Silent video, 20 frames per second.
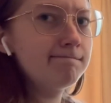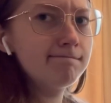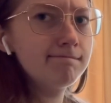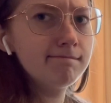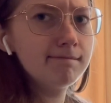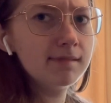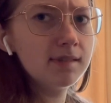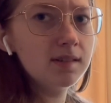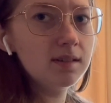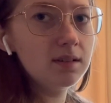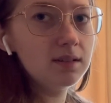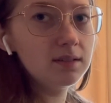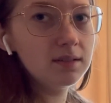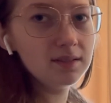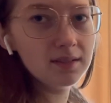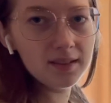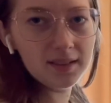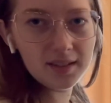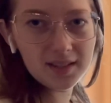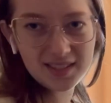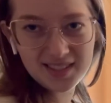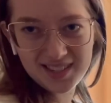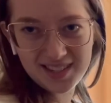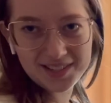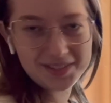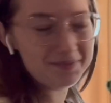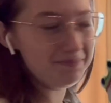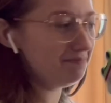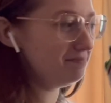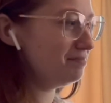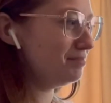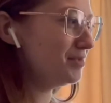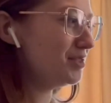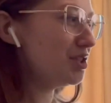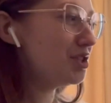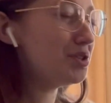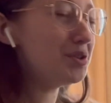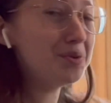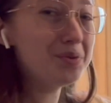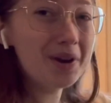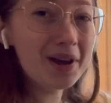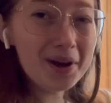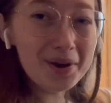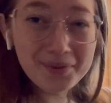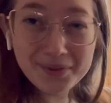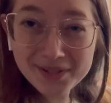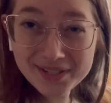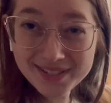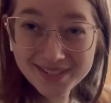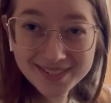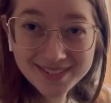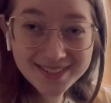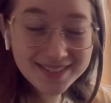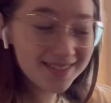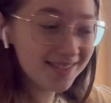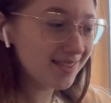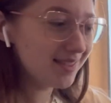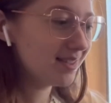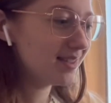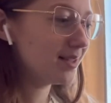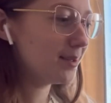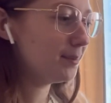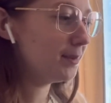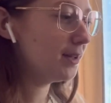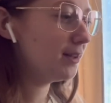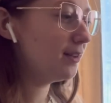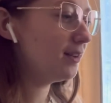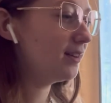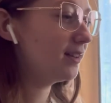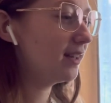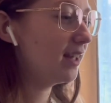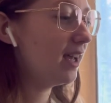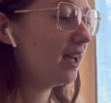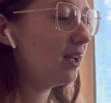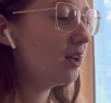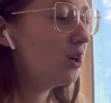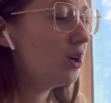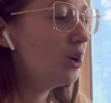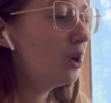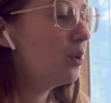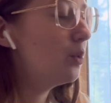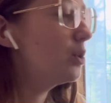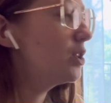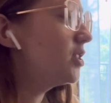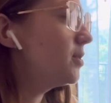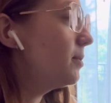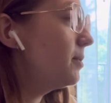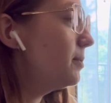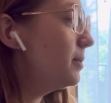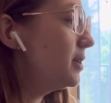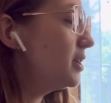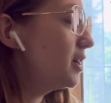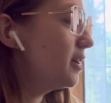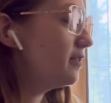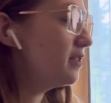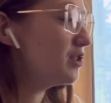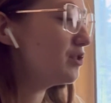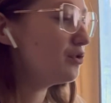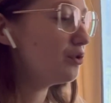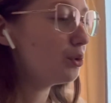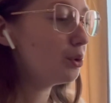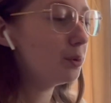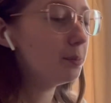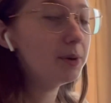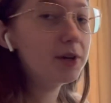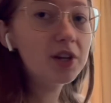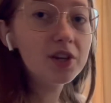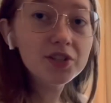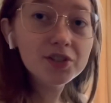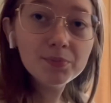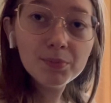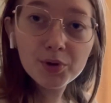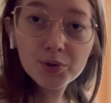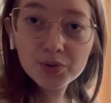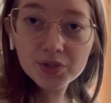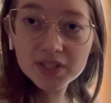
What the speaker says: I think it's like 2 hours, something along that, which I'm a bit nervous for because boats